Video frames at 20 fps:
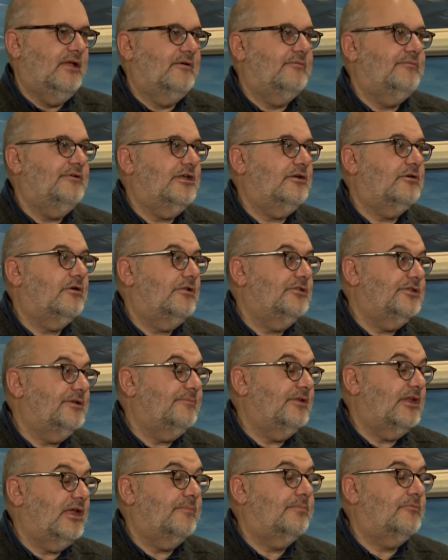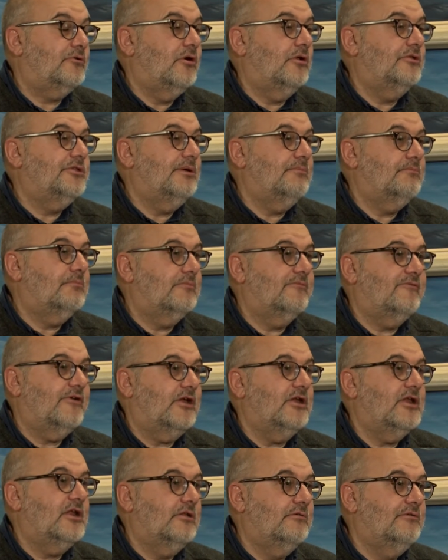We call them, and I call them
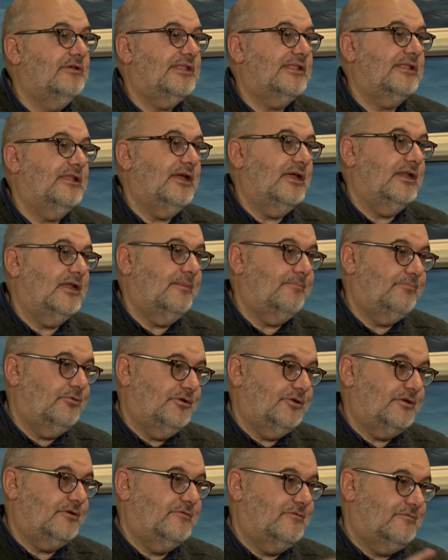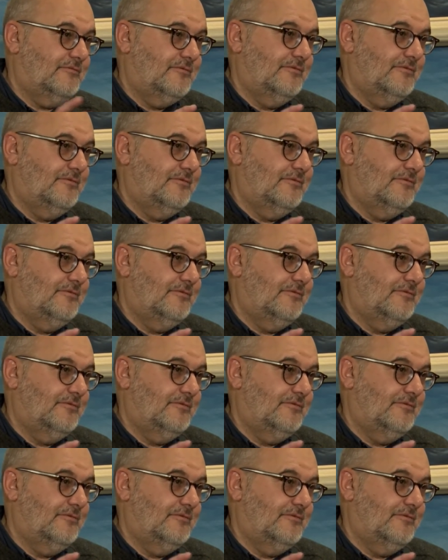very loosely, and I put the